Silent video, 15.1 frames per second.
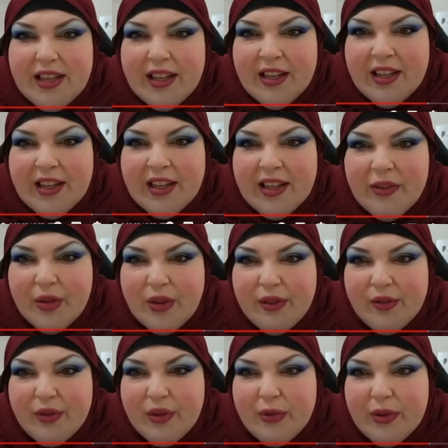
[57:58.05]
I clean and order
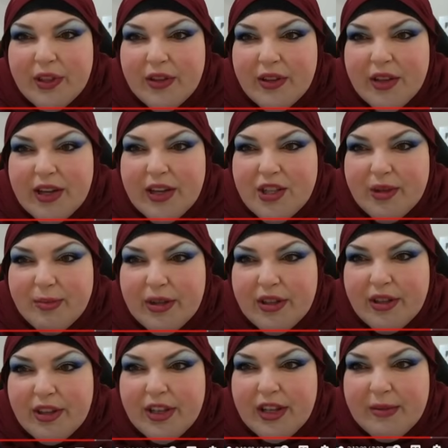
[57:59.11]
food while you catch up on
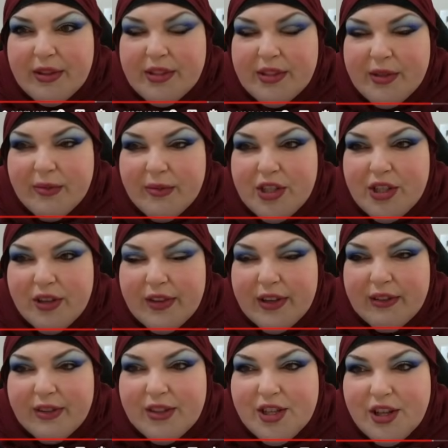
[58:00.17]
your emails and watch your
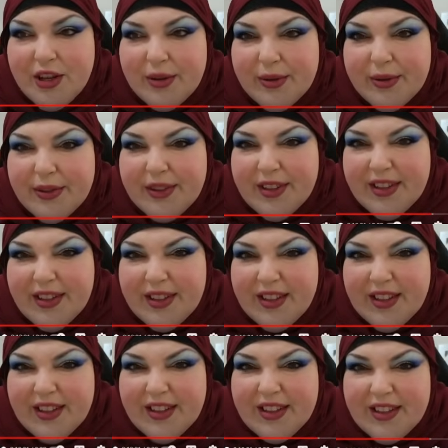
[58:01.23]
favorite show.
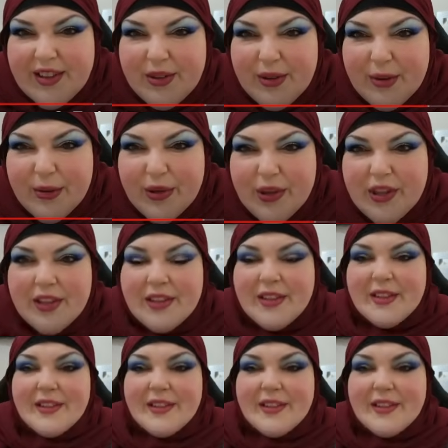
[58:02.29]
Cool.